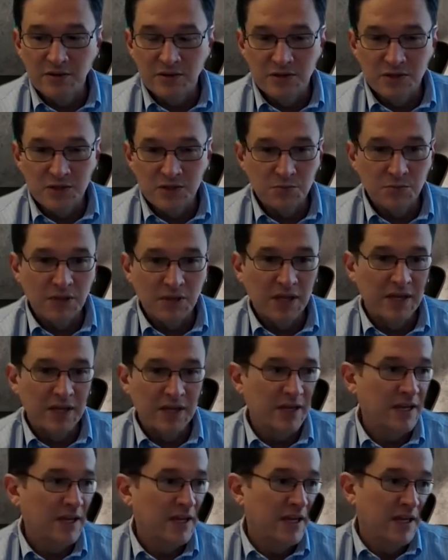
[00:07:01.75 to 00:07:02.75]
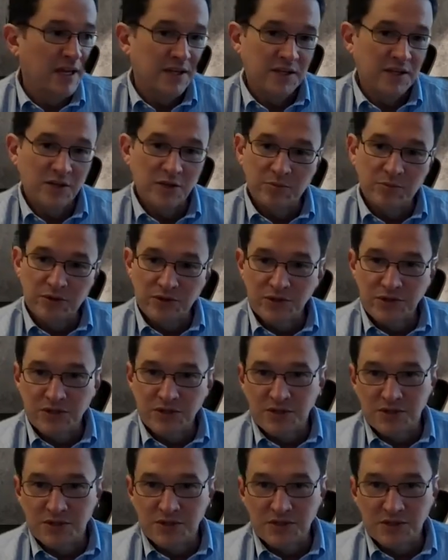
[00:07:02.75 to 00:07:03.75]
display. The other person
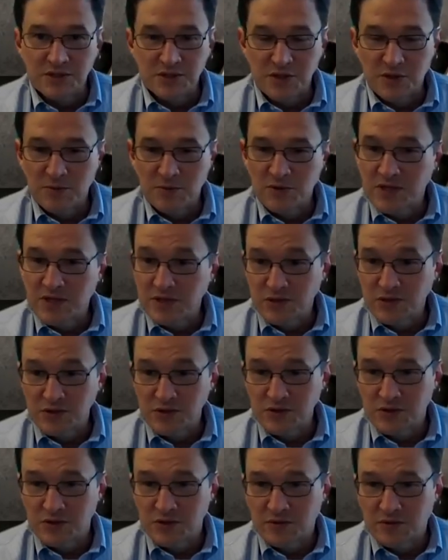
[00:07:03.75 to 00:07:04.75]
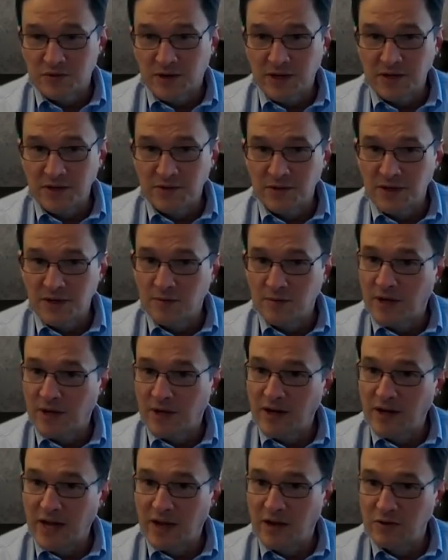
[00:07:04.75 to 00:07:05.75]
it's almost like surgery, right? You think
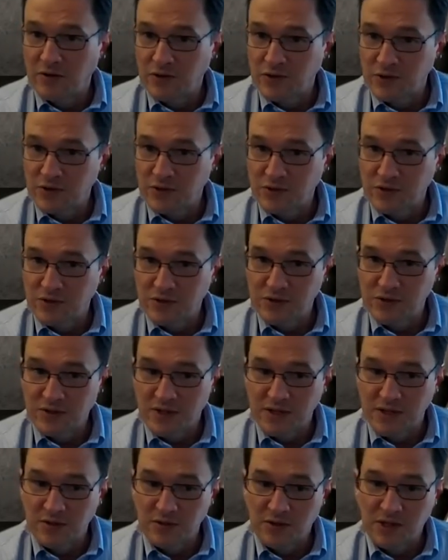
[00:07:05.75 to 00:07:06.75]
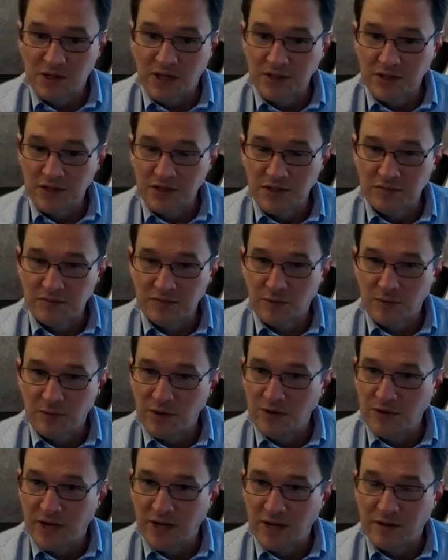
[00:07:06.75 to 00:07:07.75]
about how surgeons, they do a lot of stuff
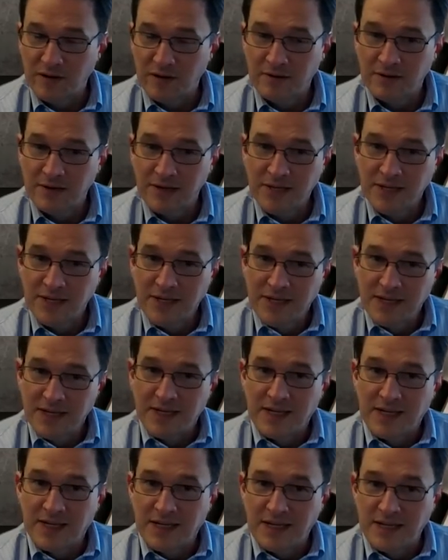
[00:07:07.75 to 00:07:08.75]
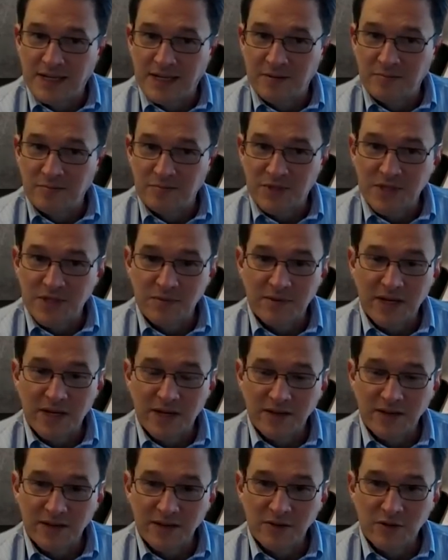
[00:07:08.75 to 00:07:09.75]
remote now. Same kind
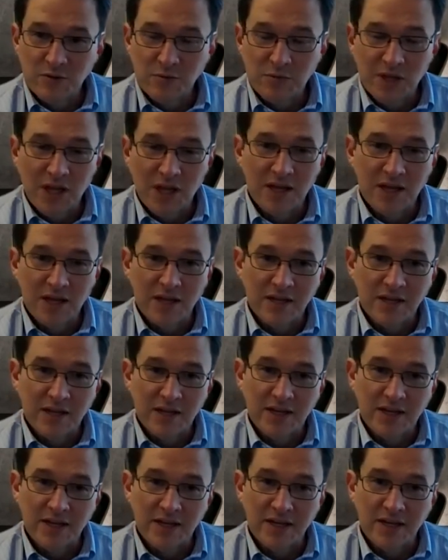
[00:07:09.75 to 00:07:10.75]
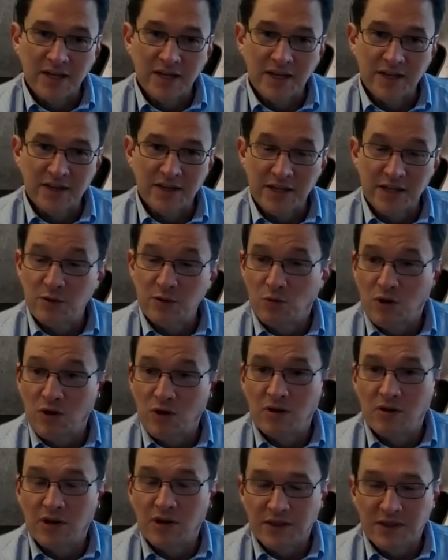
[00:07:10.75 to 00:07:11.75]
of thing could apply, and I think it
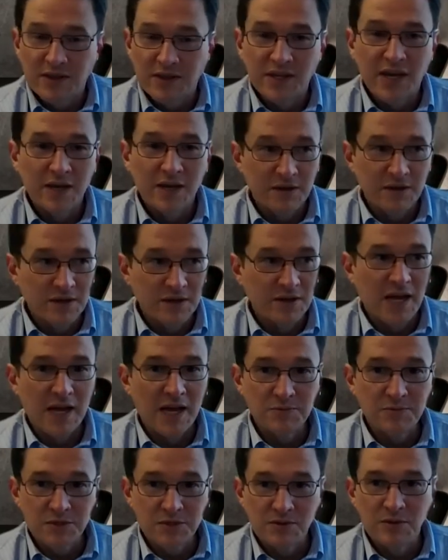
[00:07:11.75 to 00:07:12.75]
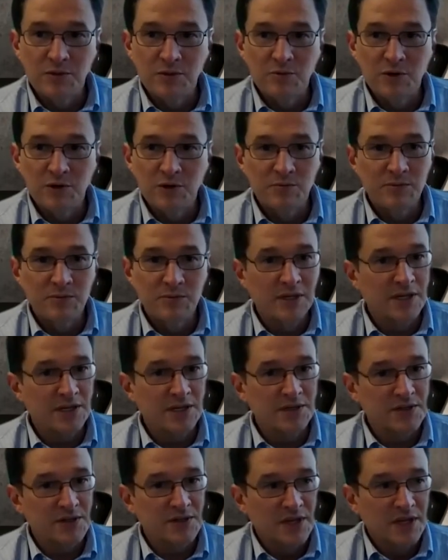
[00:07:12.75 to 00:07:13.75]
will. I think it absolutely will,
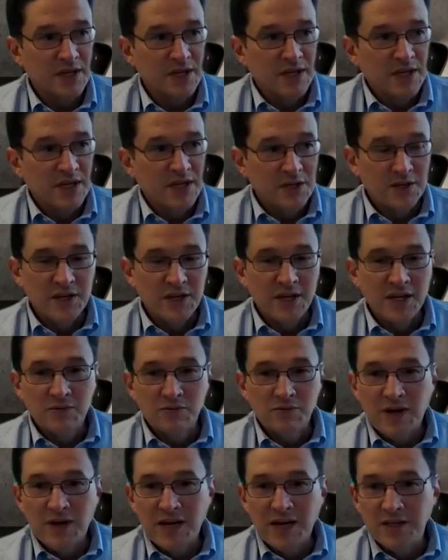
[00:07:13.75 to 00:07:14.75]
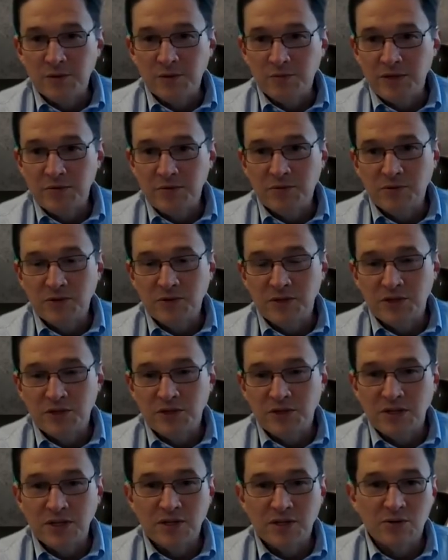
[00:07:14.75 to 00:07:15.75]
because you can't find the people that you
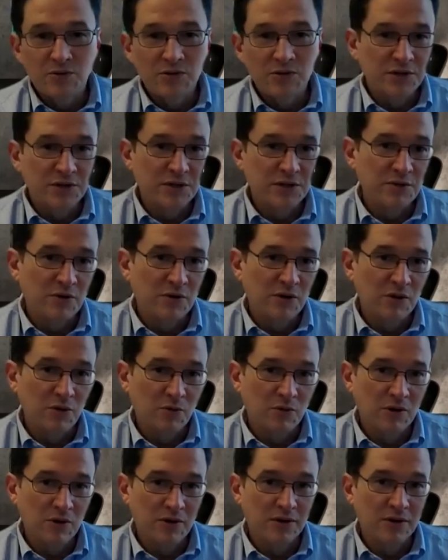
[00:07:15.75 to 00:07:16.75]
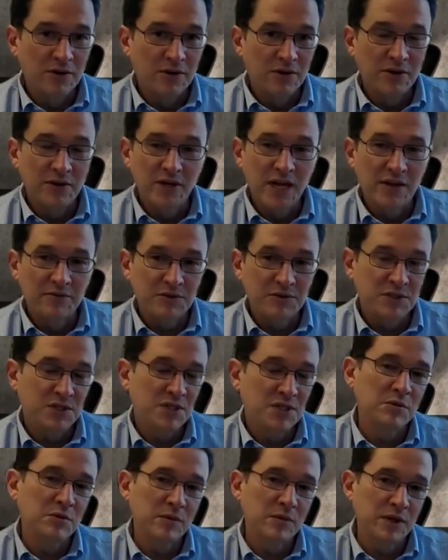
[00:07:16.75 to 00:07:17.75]
need in order to do all the work. You're going to have to
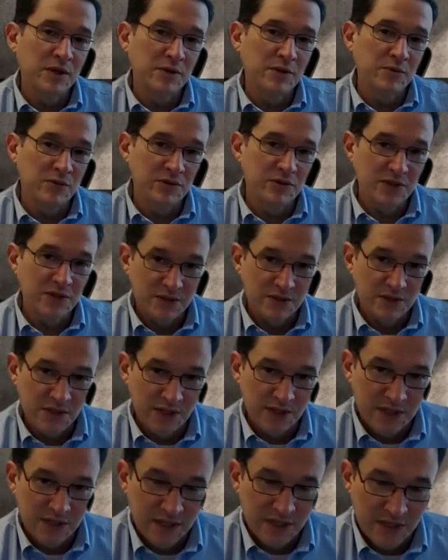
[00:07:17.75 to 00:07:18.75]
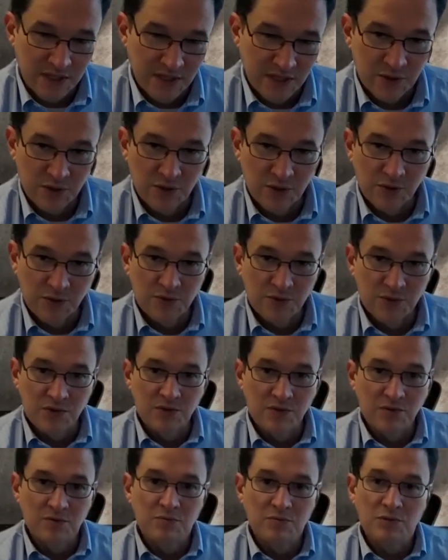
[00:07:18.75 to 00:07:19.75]
supplement it with things like drones
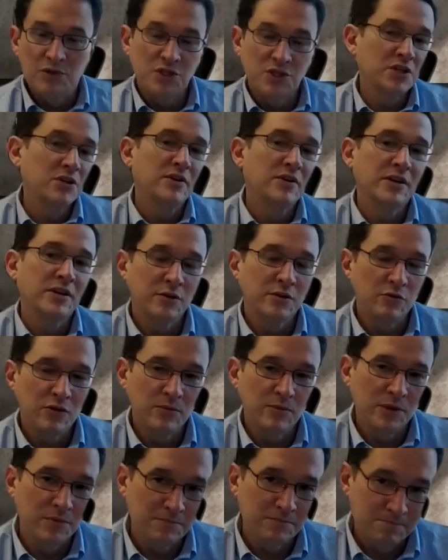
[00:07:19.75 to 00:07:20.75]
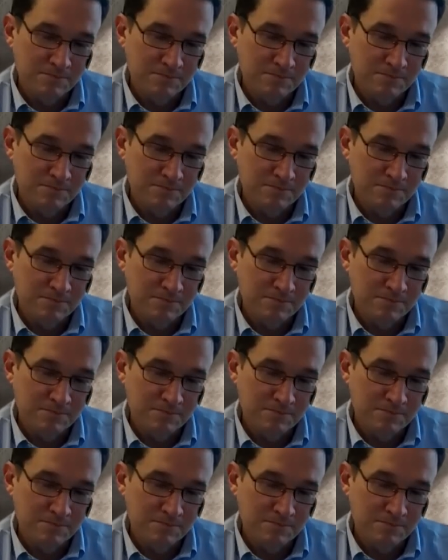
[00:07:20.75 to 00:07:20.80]
and machinery and equipment.